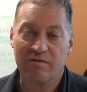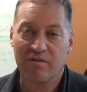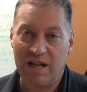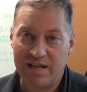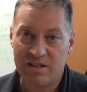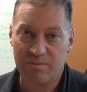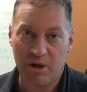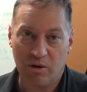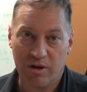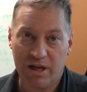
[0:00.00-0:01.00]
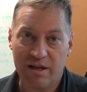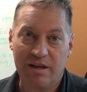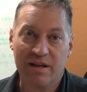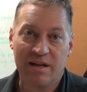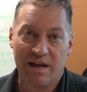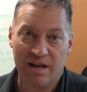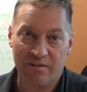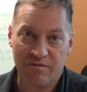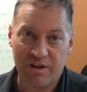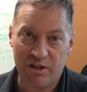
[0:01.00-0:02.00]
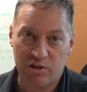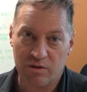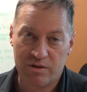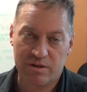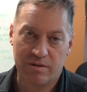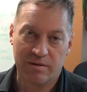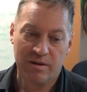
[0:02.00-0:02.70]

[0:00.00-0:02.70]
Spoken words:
flexibility, and features.